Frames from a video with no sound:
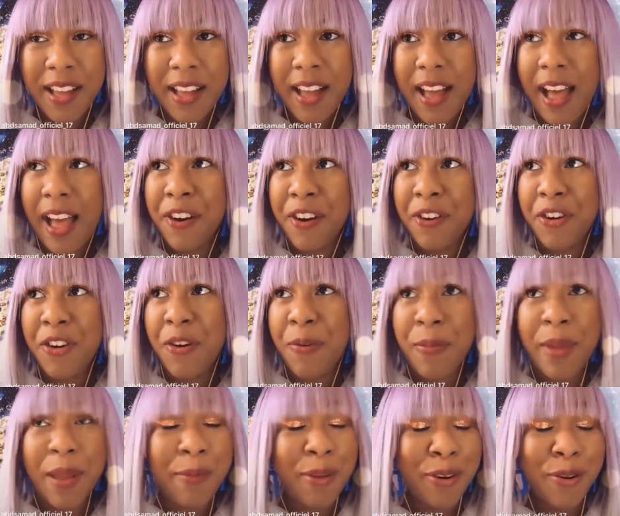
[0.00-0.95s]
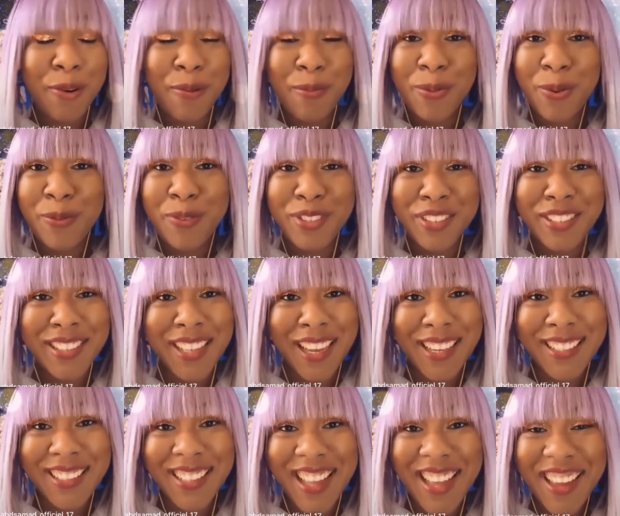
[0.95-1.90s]
I don't know, maybe it'll improve your sex
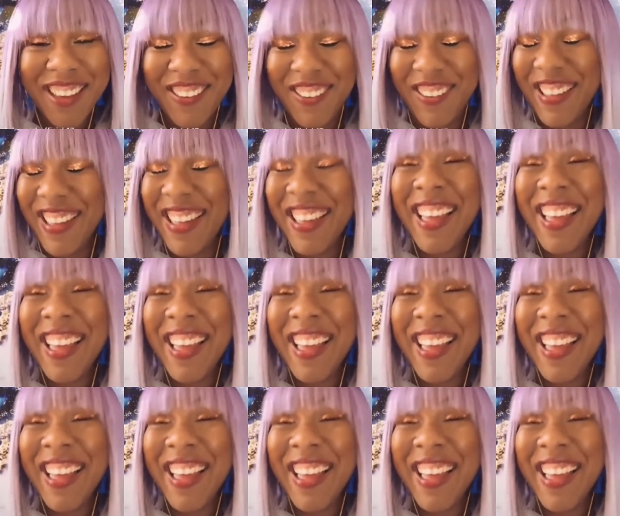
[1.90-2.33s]
life.